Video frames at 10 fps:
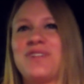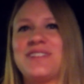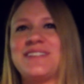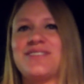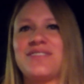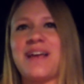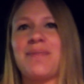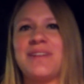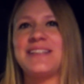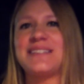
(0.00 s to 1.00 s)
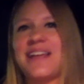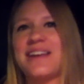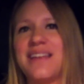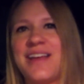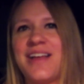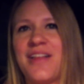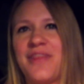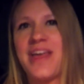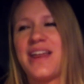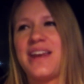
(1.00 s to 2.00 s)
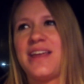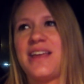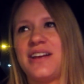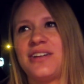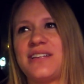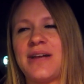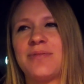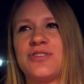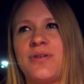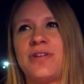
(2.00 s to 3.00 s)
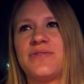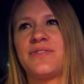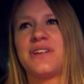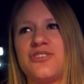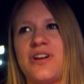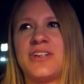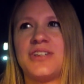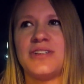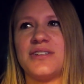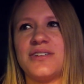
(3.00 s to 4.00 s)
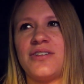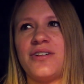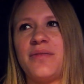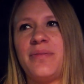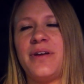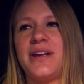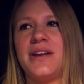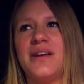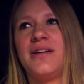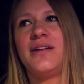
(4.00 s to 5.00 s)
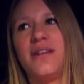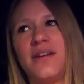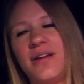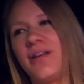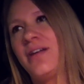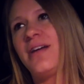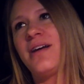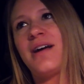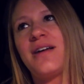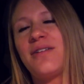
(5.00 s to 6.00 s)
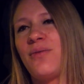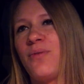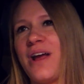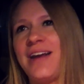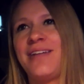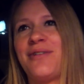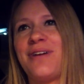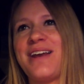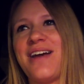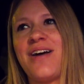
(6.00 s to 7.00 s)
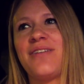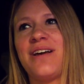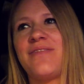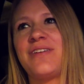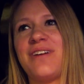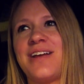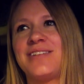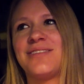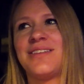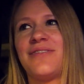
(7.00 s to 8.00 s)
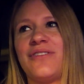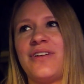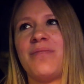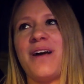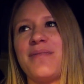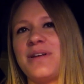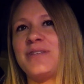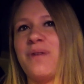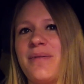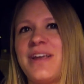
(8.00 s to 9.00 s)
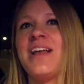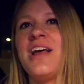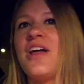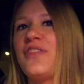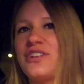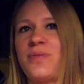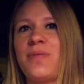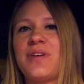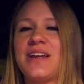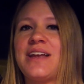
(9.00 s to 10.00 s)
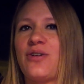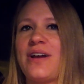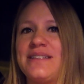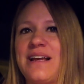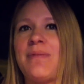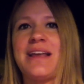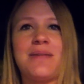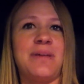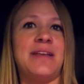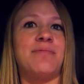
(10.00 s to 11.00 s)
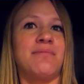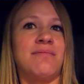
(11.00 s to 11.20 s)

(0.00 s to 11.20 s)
once it starts happening, they said that it could take up to two hours for the contractions to start, but I don't know. We're heading there right now. I don't have any right now, so thankfully, I, it's probably gonna things are probably gonna get crazy. I might get mean.